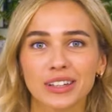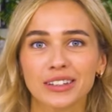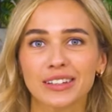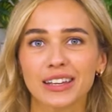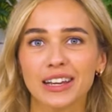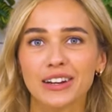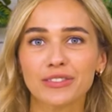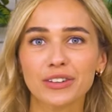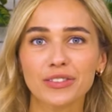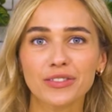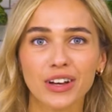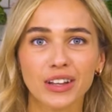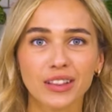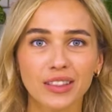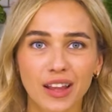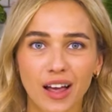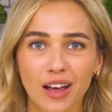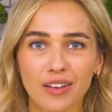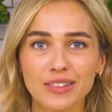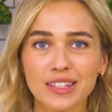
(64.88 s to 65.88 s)
that everyone
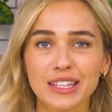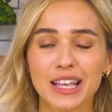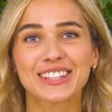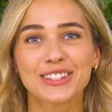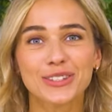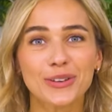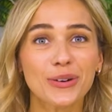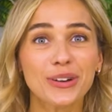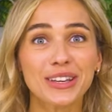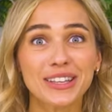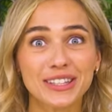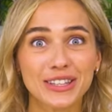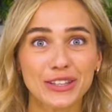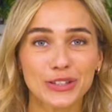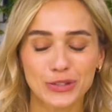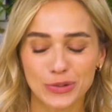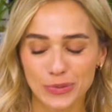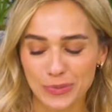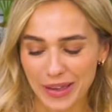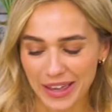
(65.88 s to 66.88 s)
loves. So easy
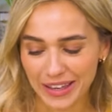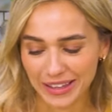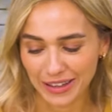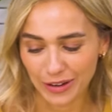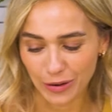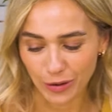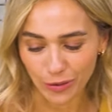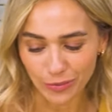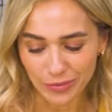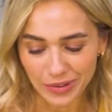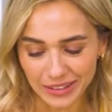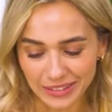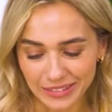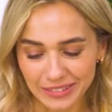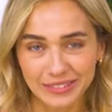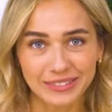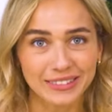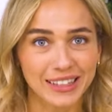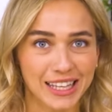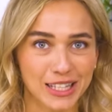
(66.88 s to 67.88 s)
to make at home.
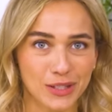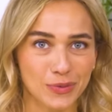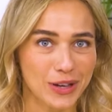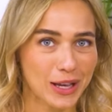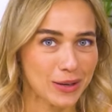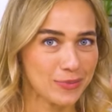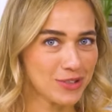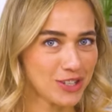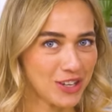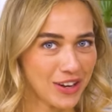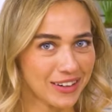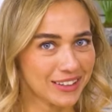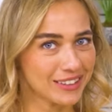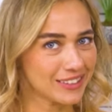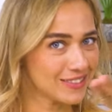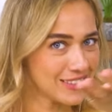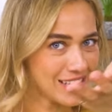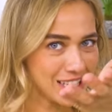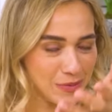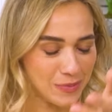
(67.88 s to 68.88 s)
And that's why I'm sharing
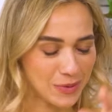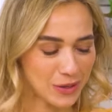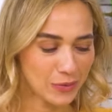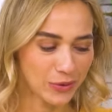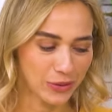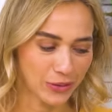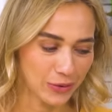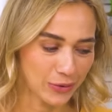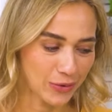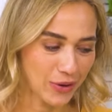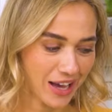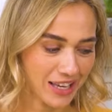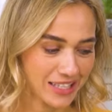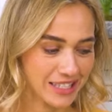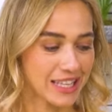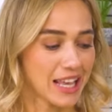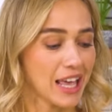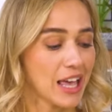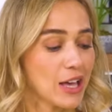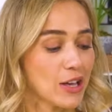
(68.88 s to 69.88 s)
the recipe with you
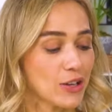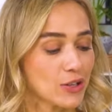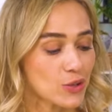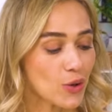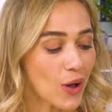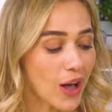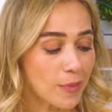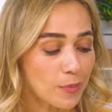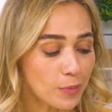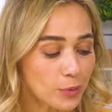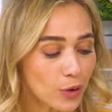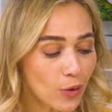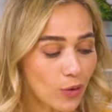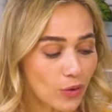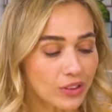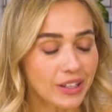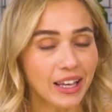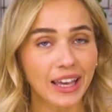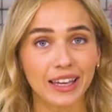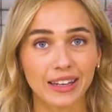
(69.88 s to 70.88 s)
guys. So I put
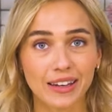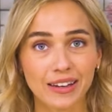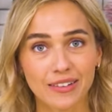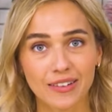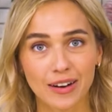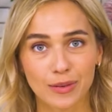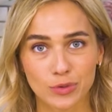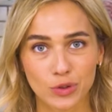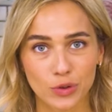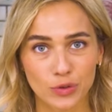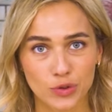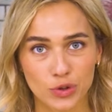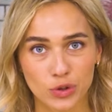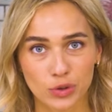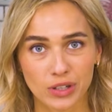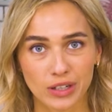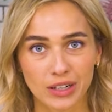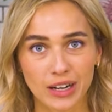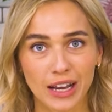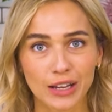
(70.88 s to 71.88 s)
only 80 grams of
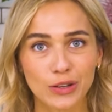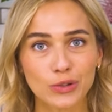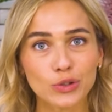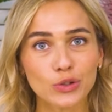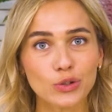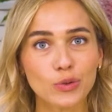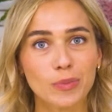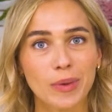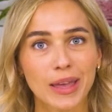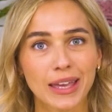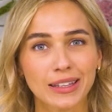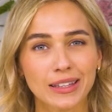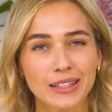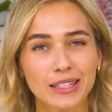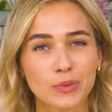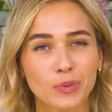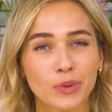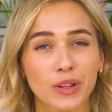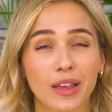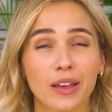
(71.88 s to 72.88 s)
sugar. I used to make
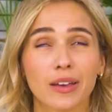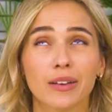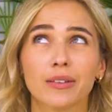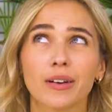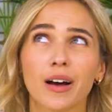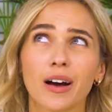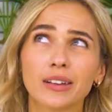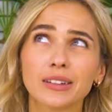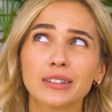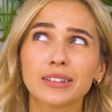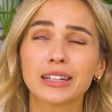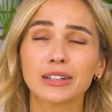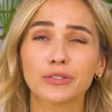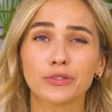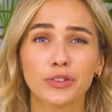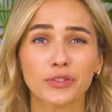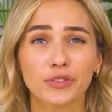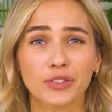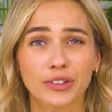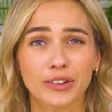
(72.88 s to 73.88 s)
this with
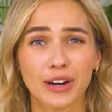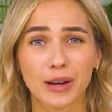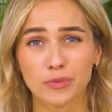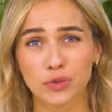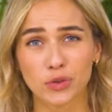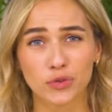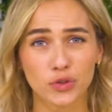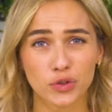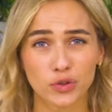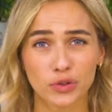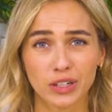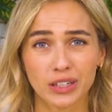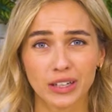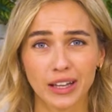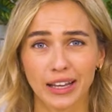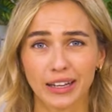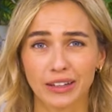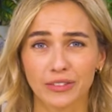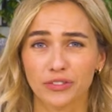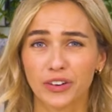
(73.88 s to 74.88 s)
150 grams of sugar
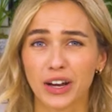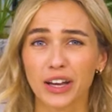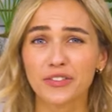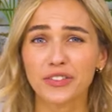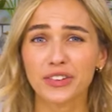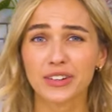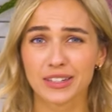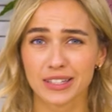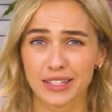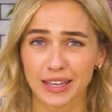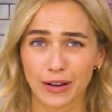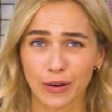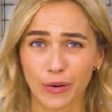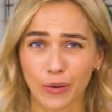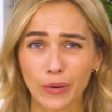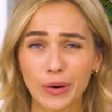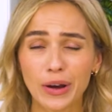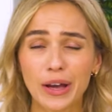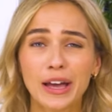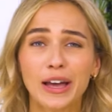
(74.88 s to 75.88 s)
like 5 years
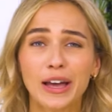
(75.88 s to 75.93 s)
ago,